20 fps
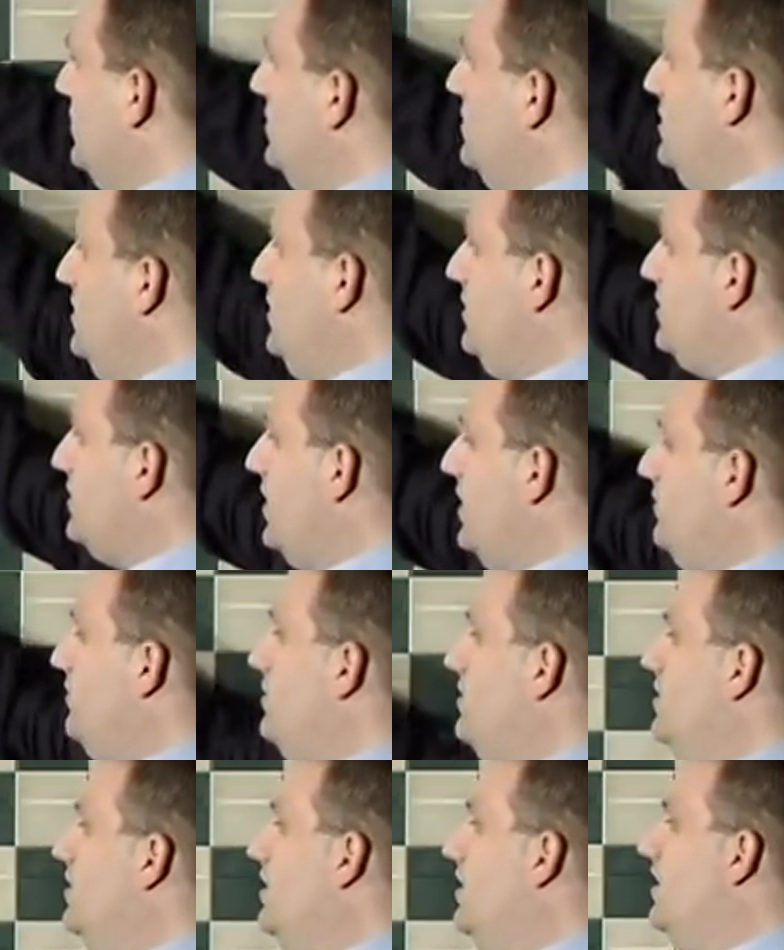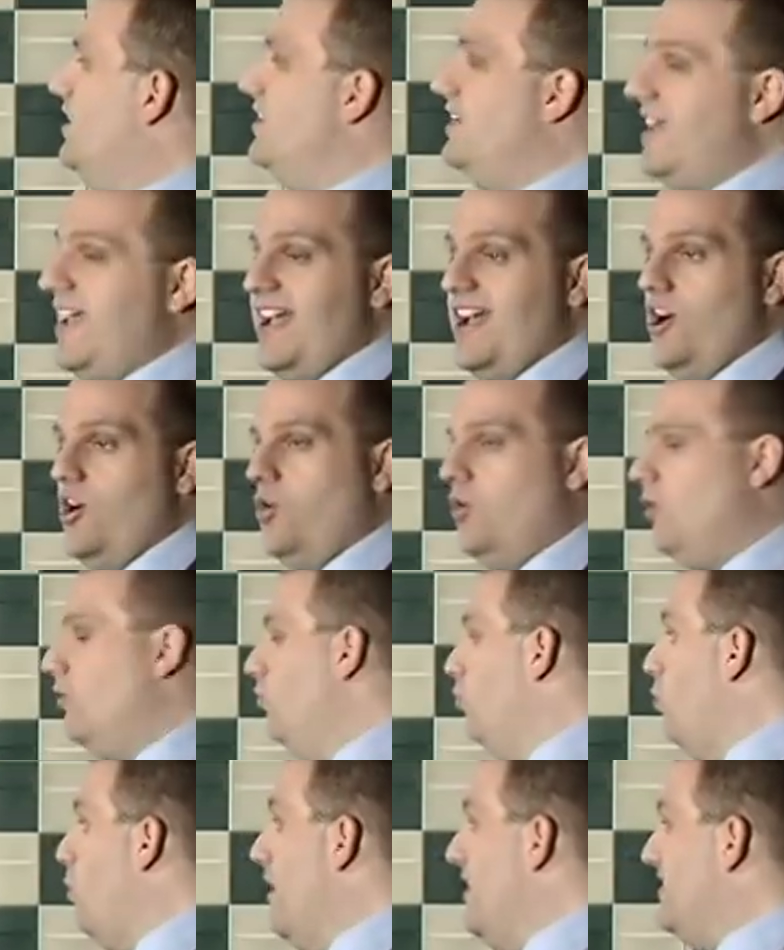to d7. And now
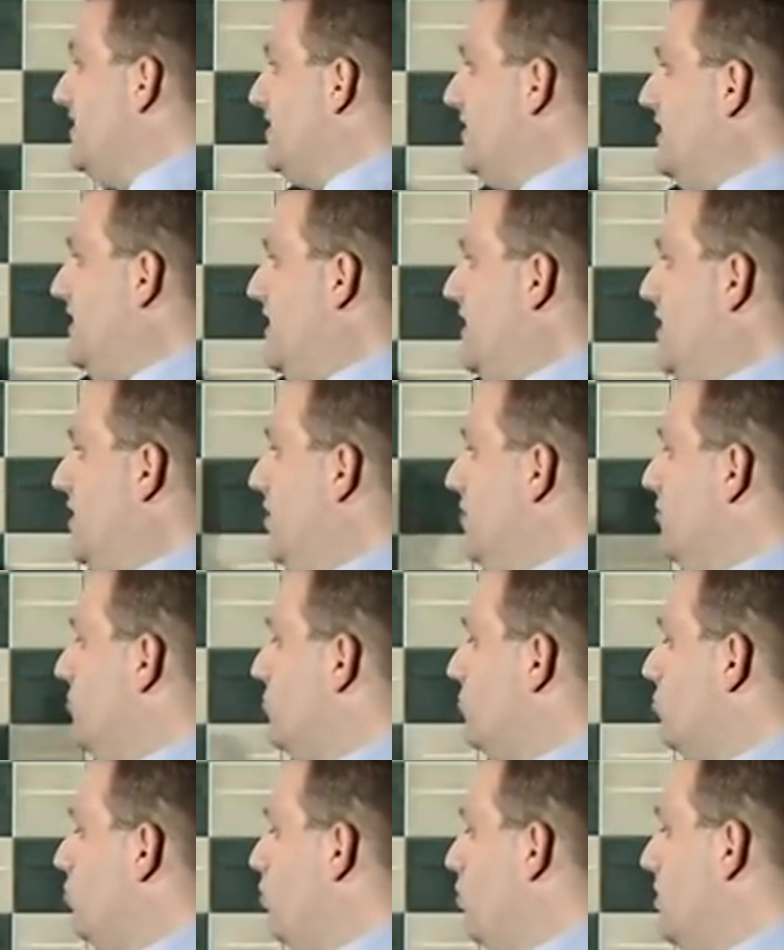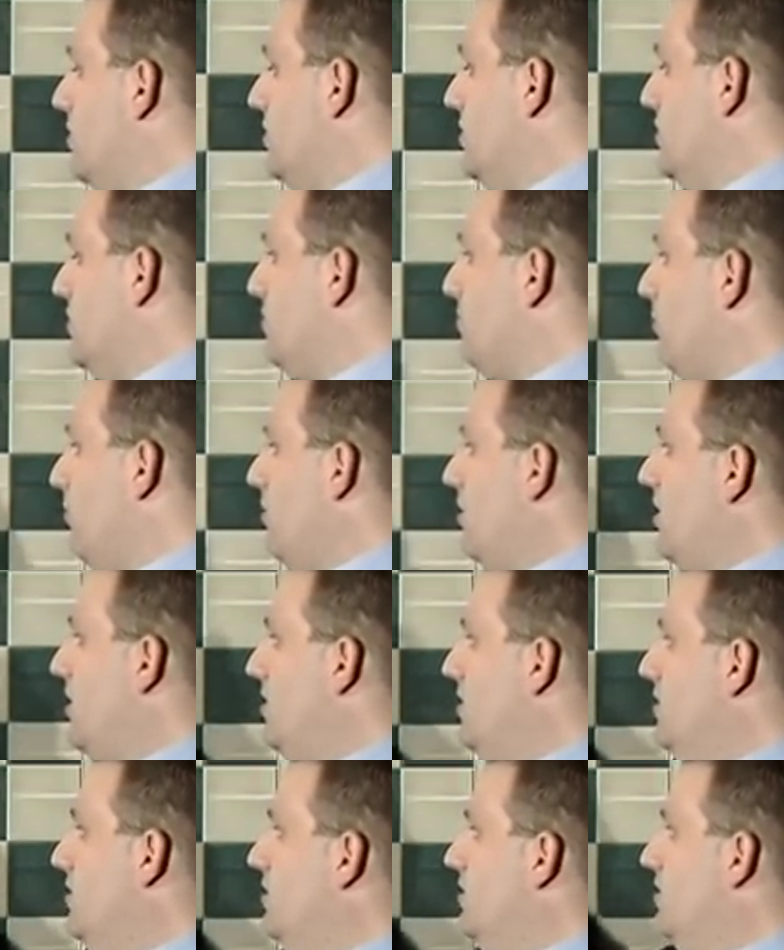white's king escorts his
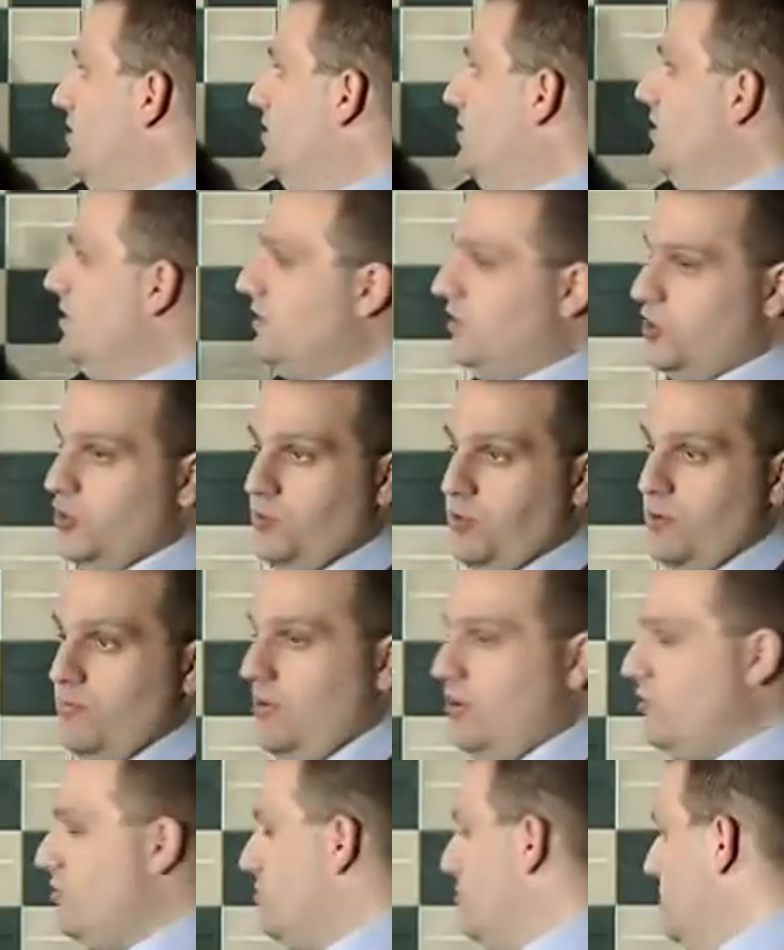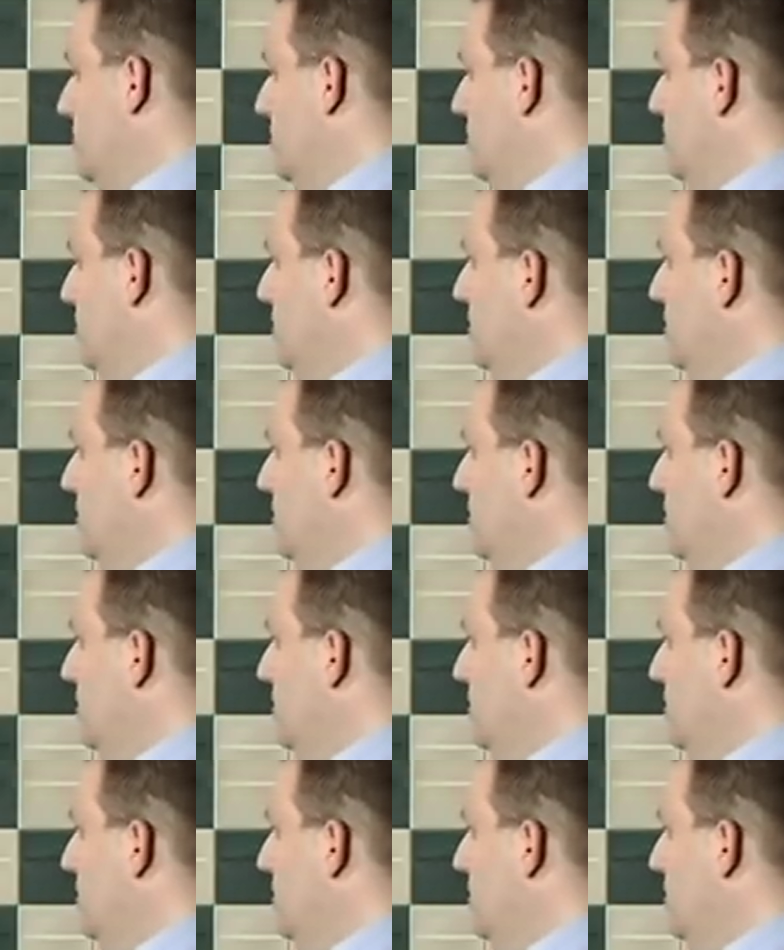pawn to promotion.